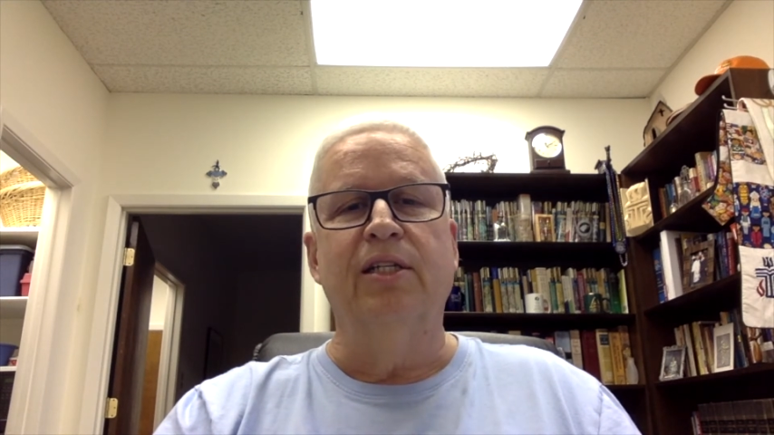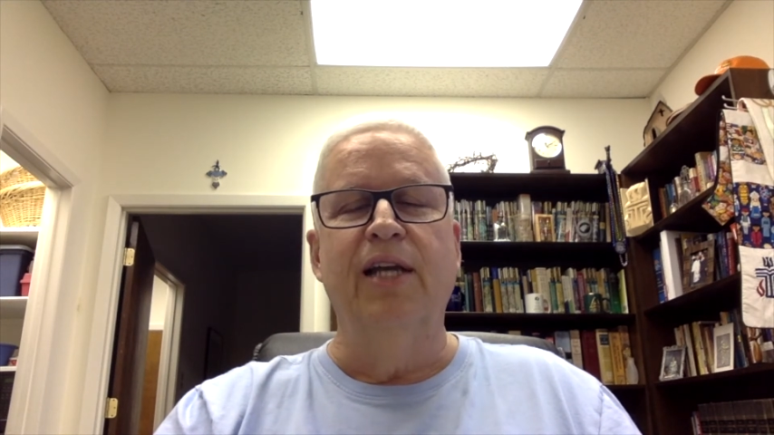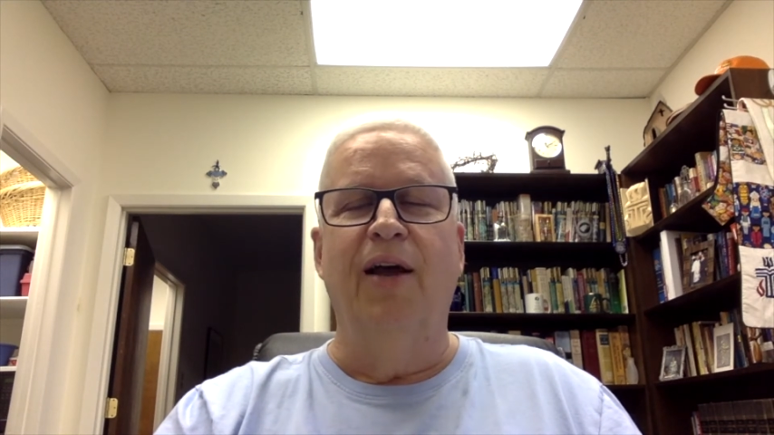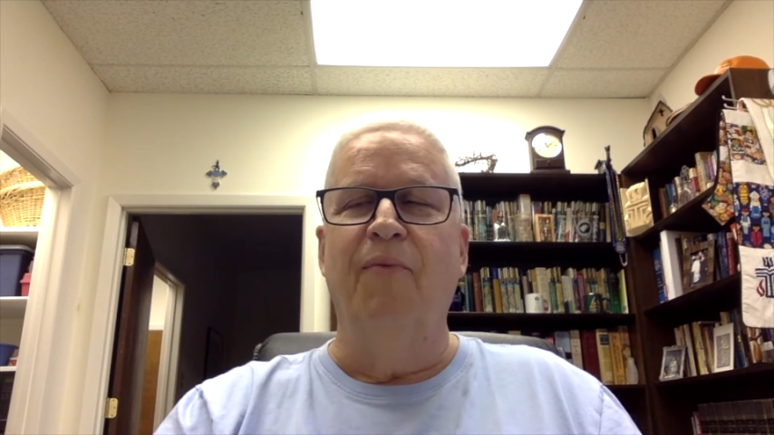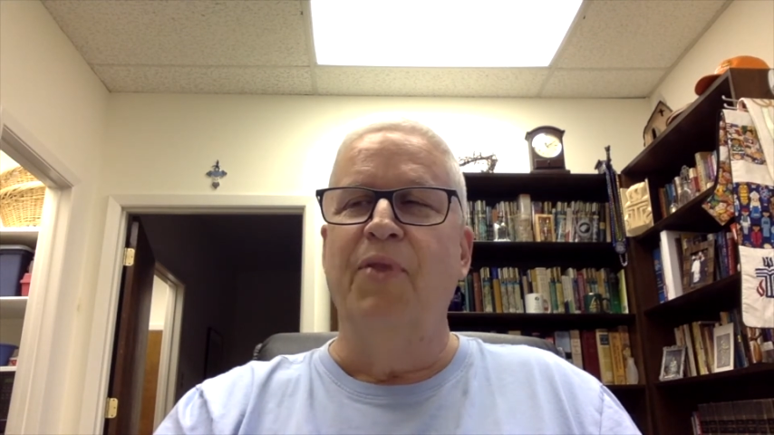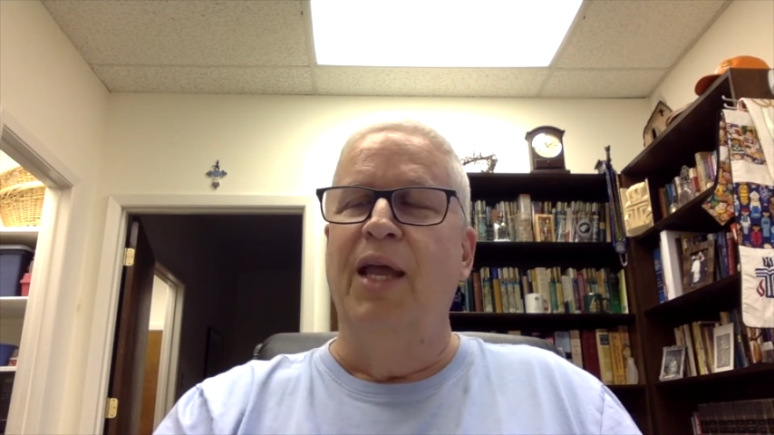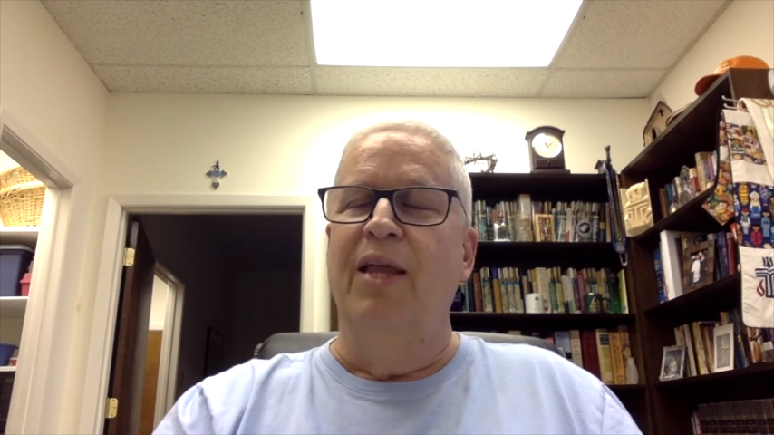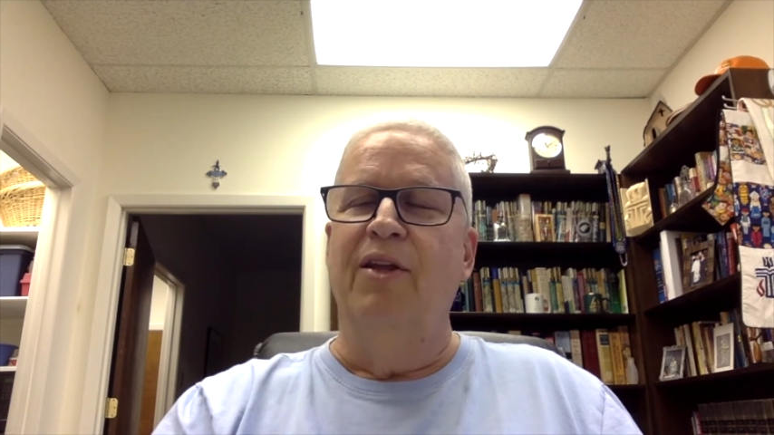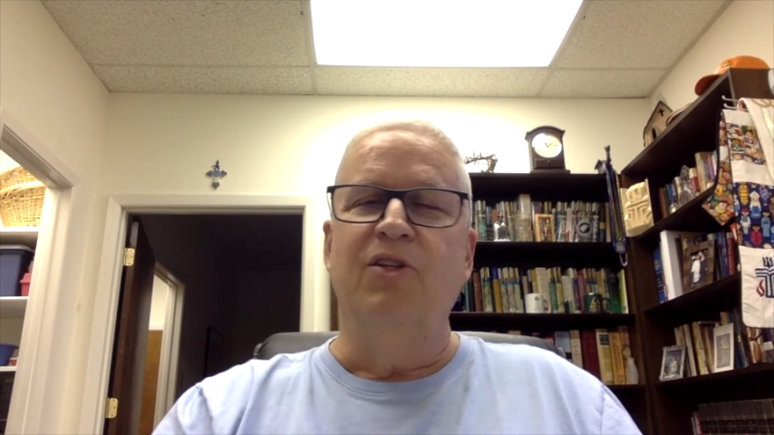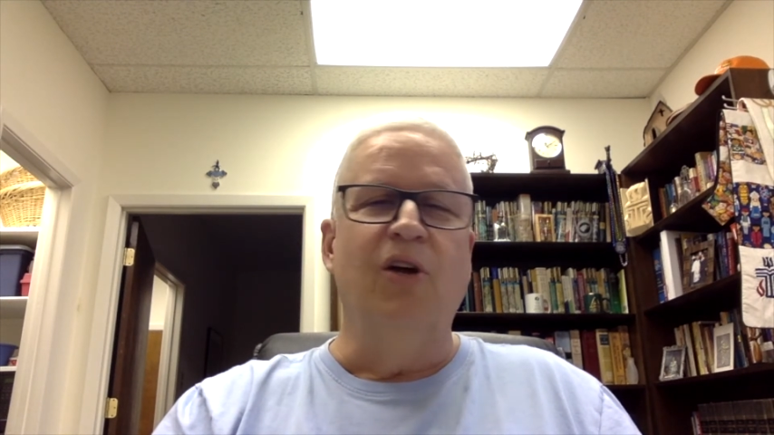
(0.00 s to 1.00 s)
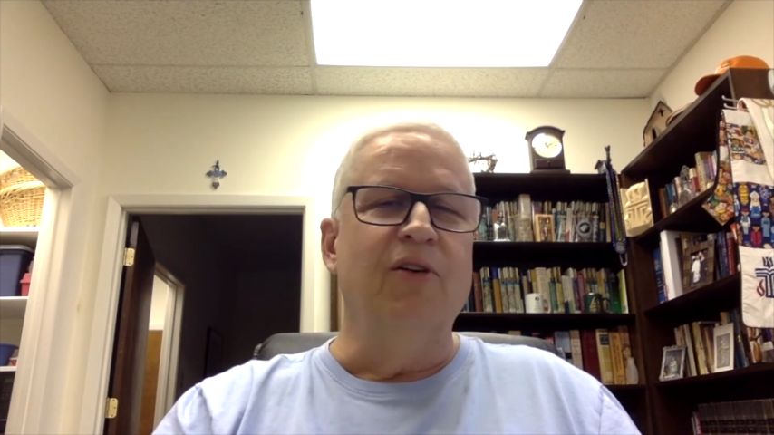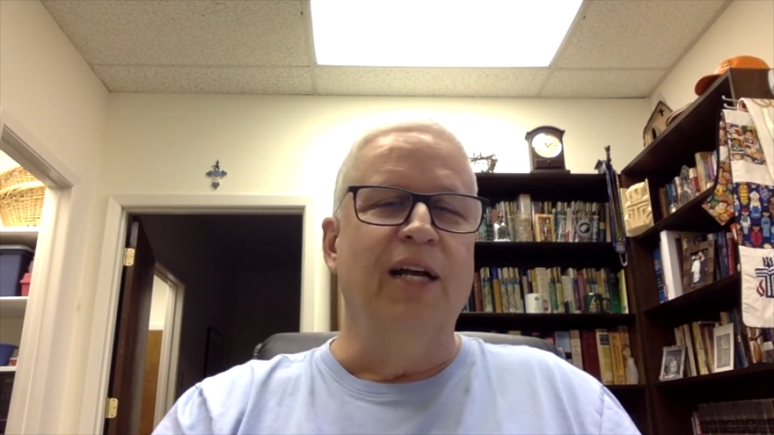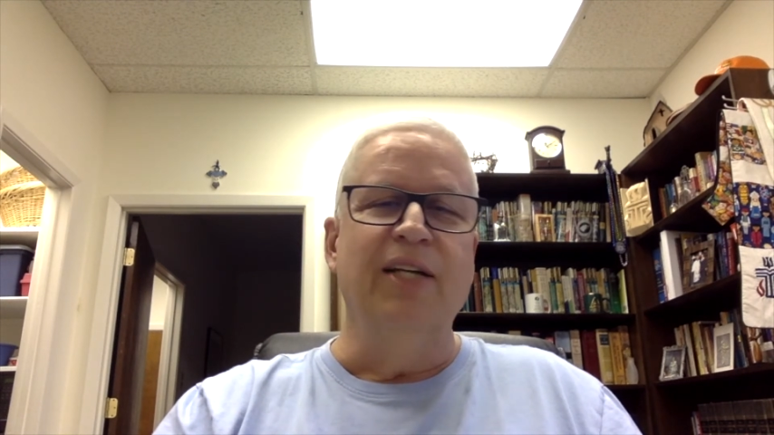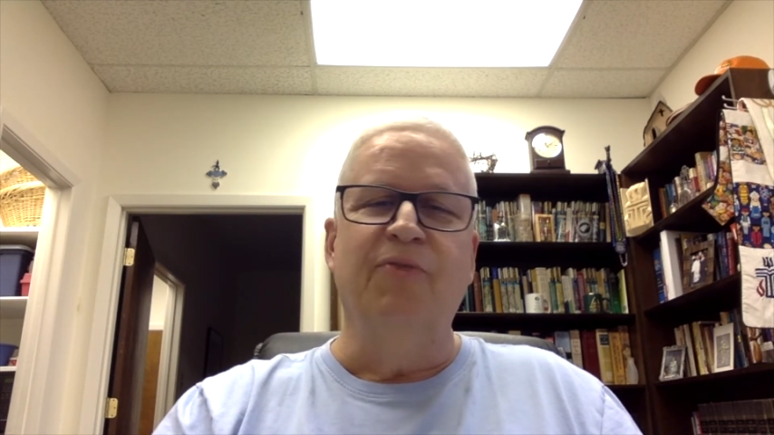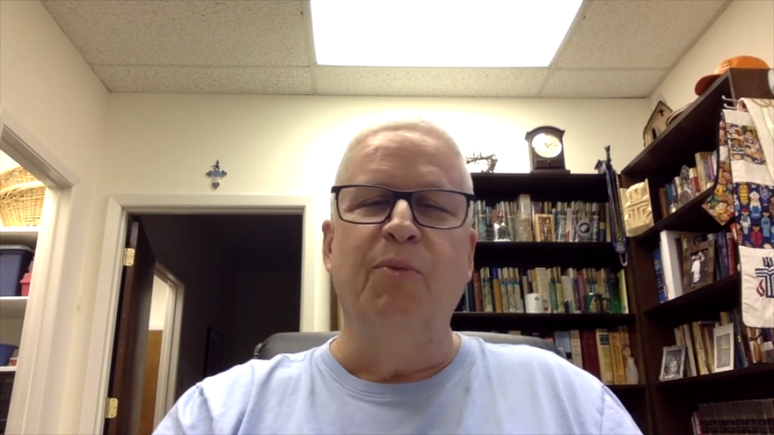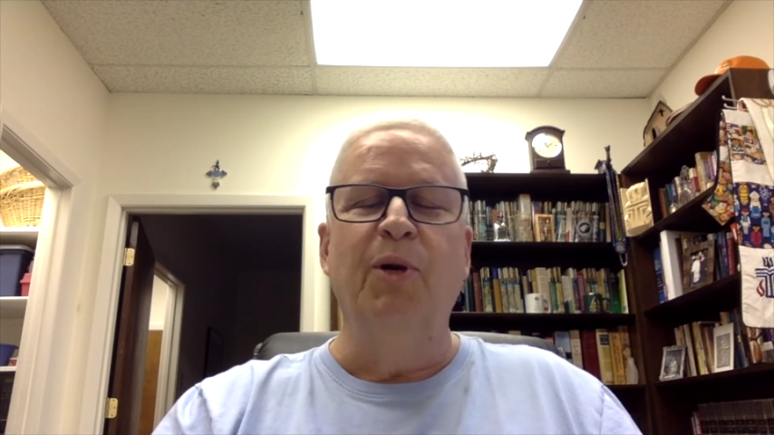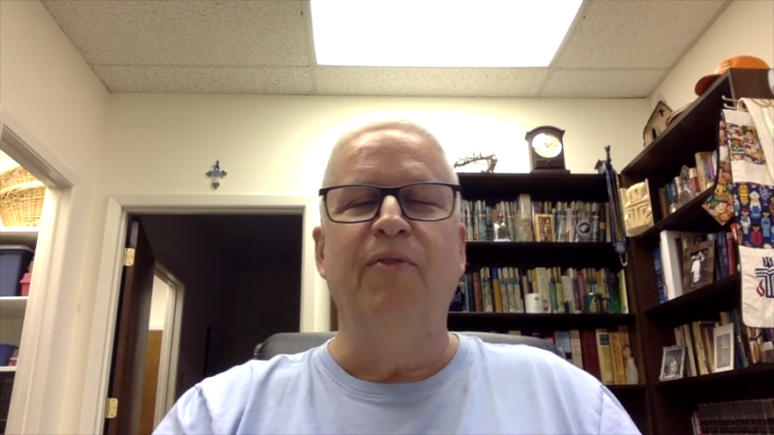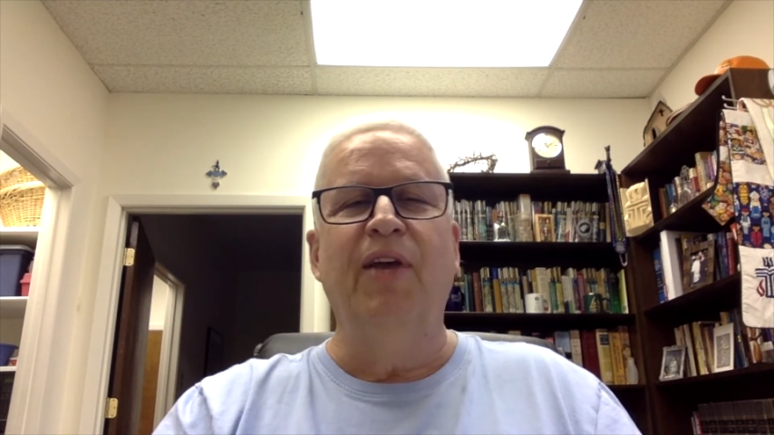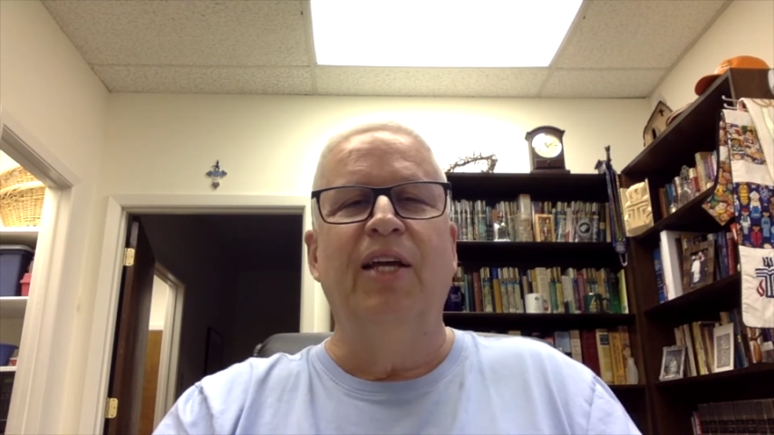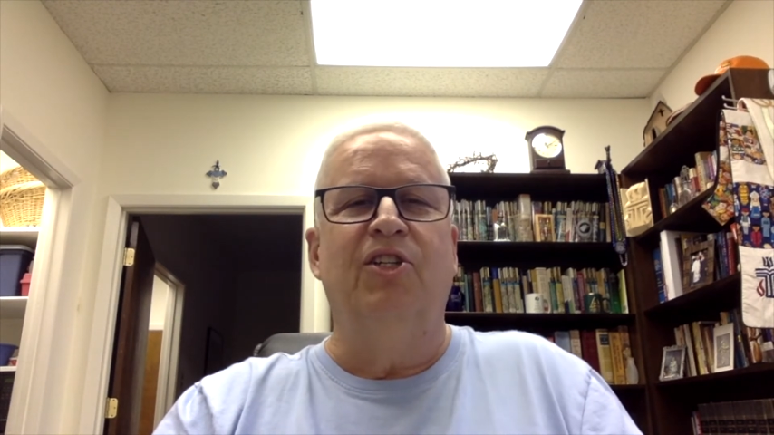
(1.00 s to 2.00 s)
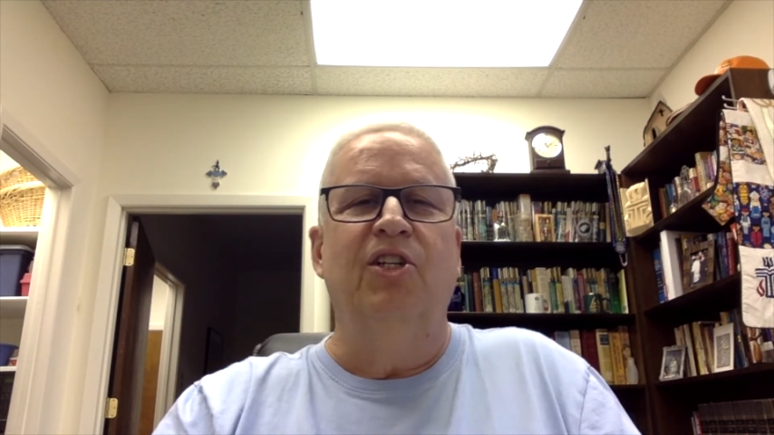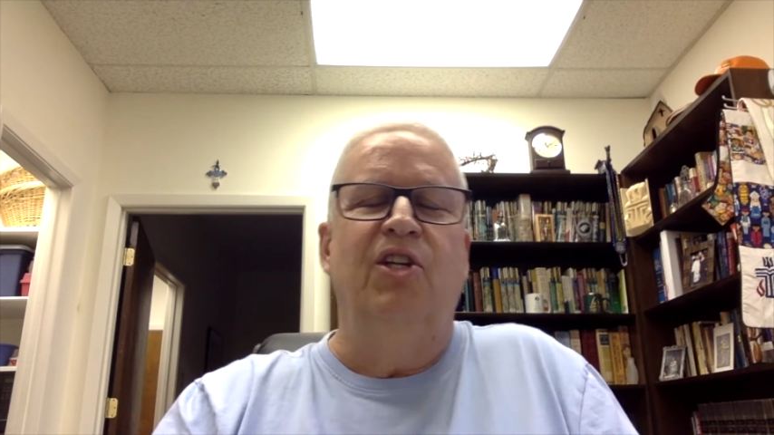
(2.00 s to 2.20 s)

Now, there's all kinds of abbreviations,